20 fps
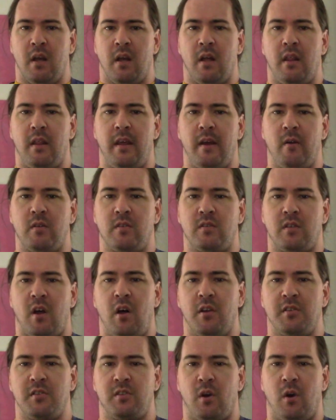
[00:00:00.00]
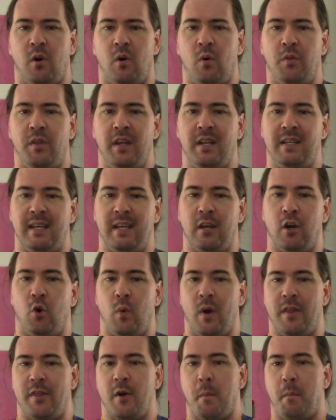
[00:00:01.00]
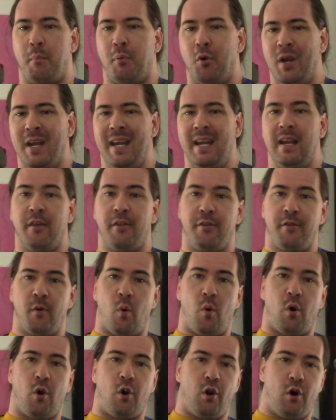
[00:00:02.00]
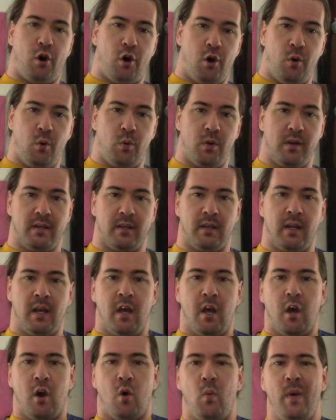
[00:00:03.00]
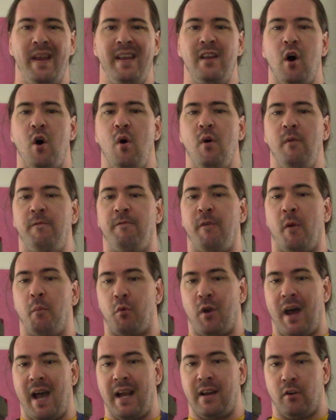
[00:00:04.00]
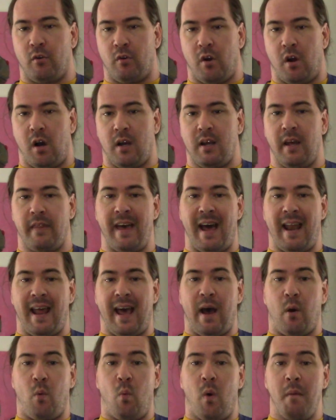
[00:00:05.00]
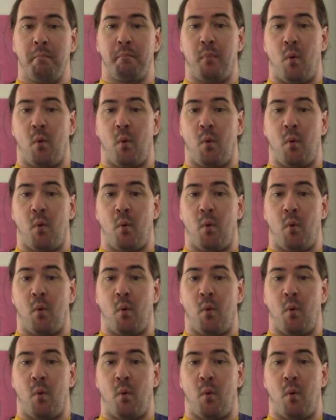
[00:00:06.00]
There's also the deal with pre-Thor Odin. We know from Ragnarok that at one